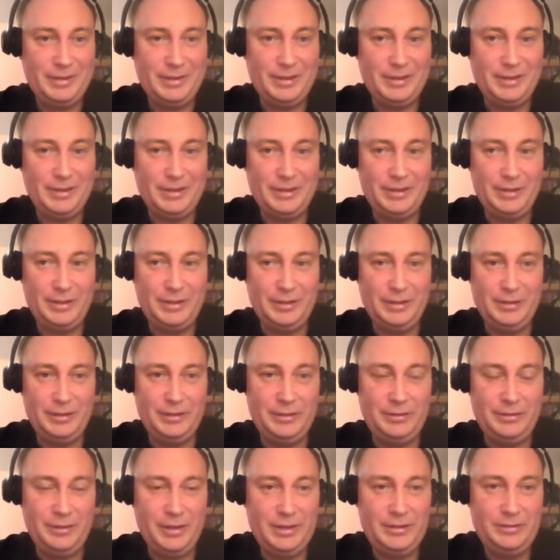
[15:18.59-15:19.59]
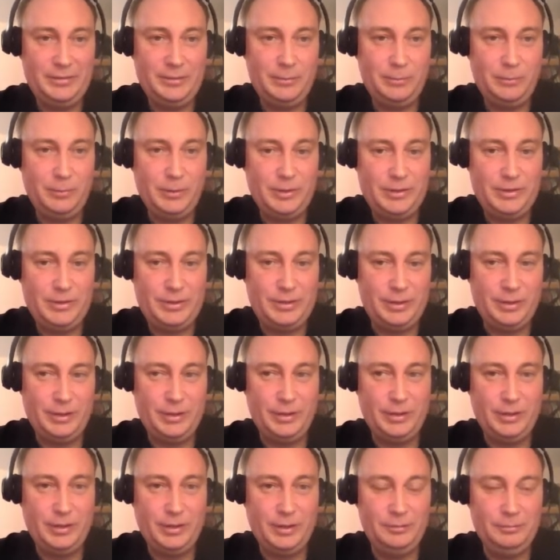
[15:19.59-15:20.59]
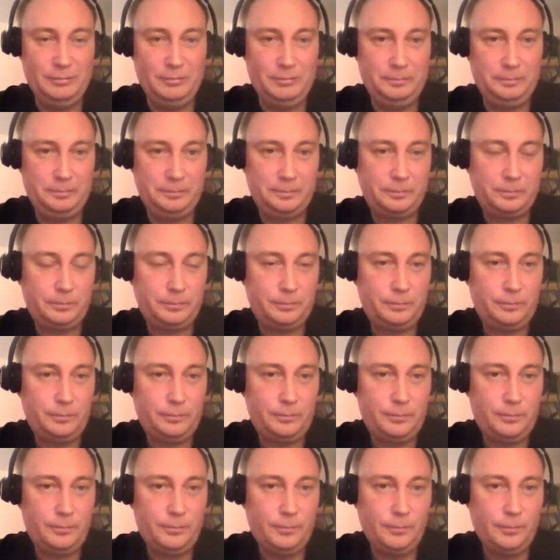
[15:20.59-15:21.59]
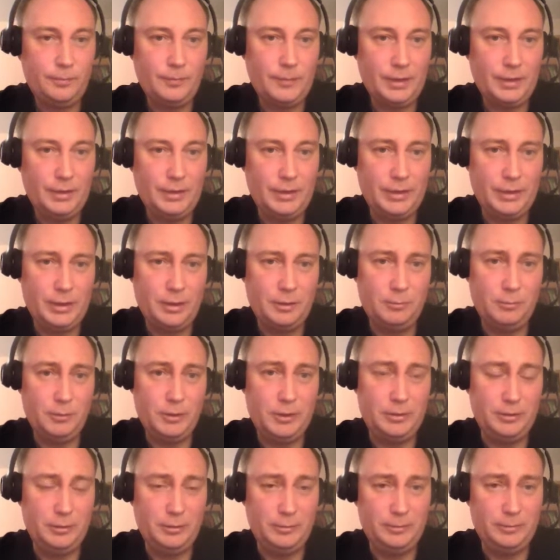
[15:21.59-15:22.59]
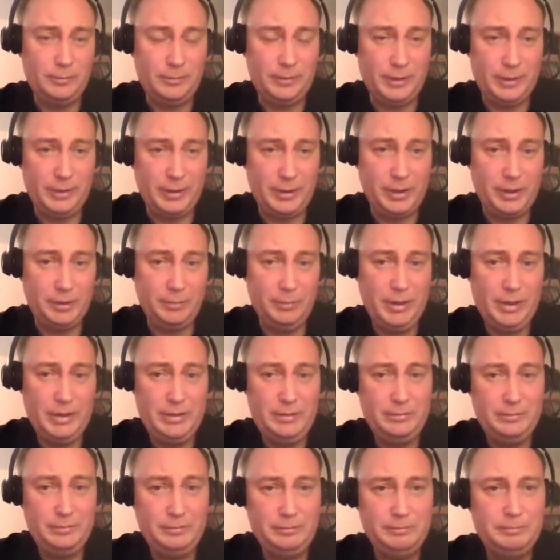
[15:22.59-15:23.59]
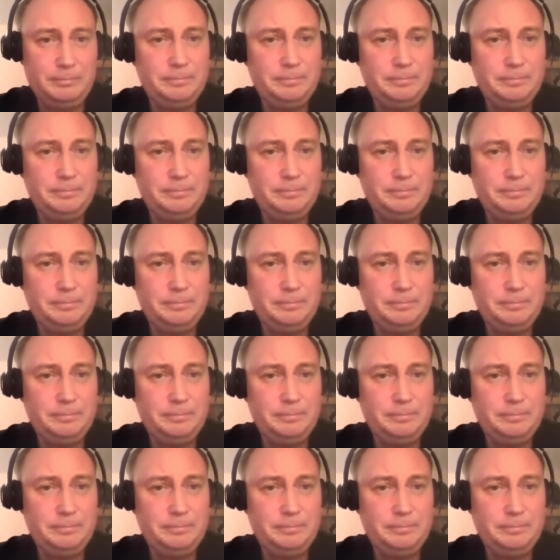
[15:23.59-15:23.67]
The transfer was like a quarter of a gigabyte,